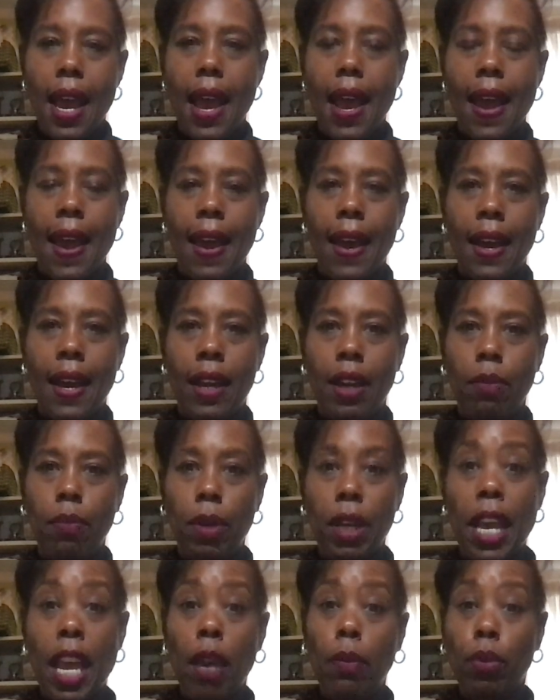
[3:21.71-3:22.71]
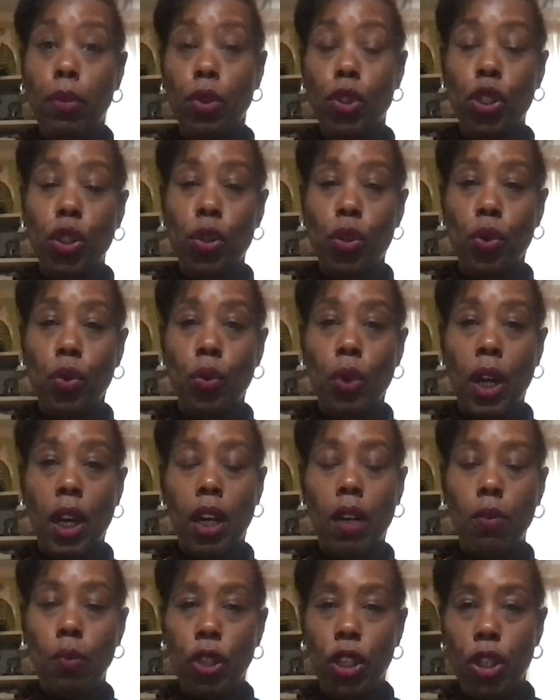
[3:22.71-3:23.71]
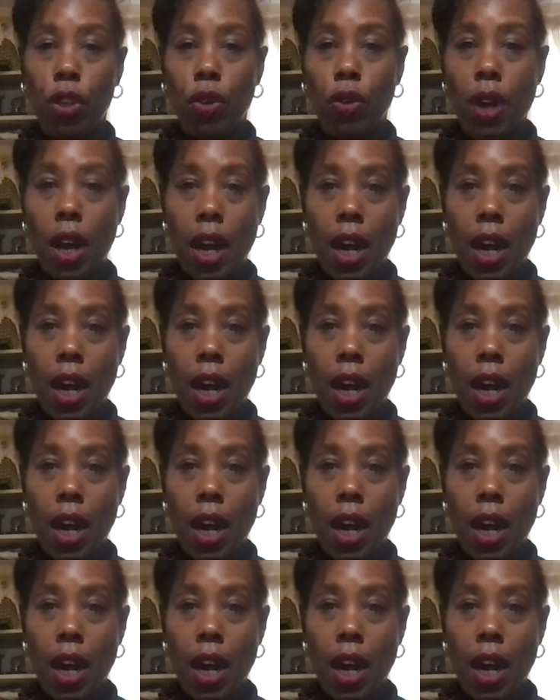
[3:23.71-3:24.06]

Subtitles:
and be able to, when you